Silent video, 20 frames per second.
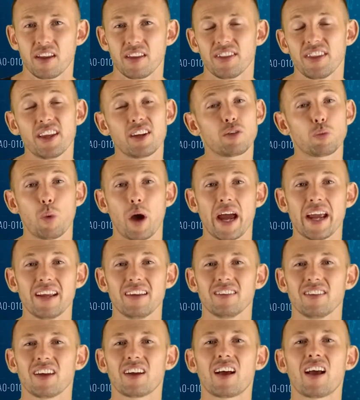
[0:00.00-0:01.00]
This
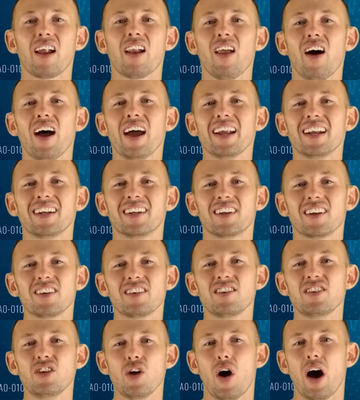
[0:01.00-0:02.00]
way, the client does
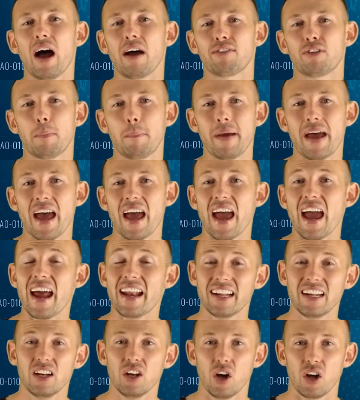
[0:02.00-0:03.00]
not have to bear
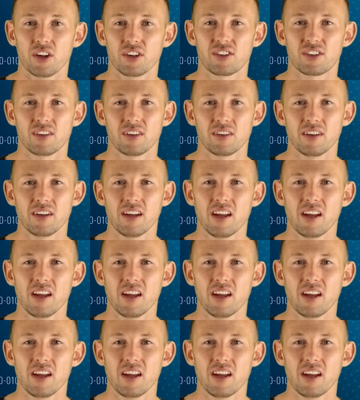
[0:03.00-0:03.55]
any loss.